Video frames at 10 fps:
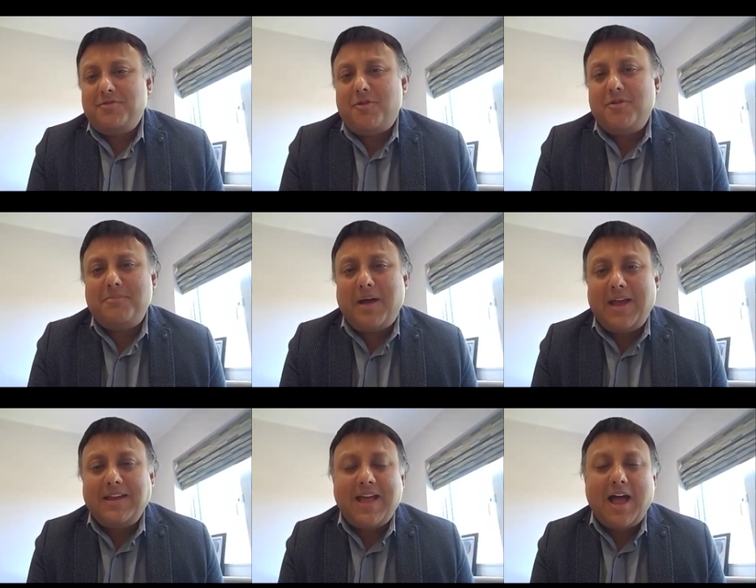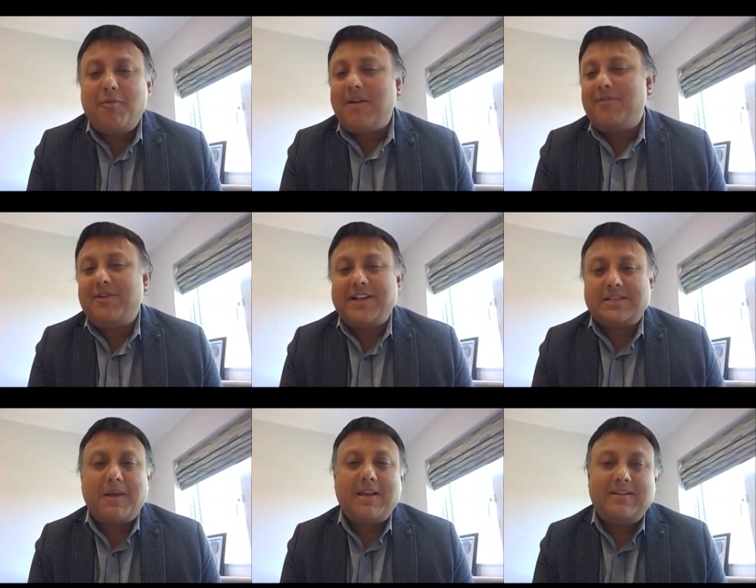don't mind however
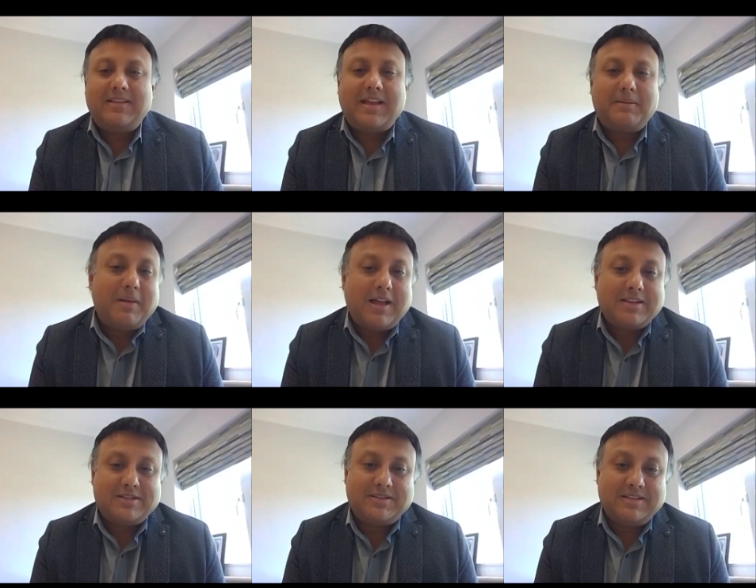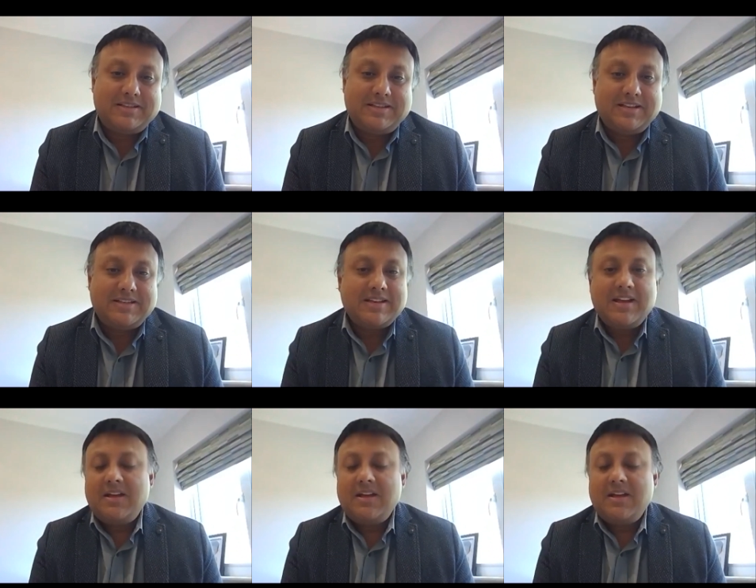expanded that blastocyst is.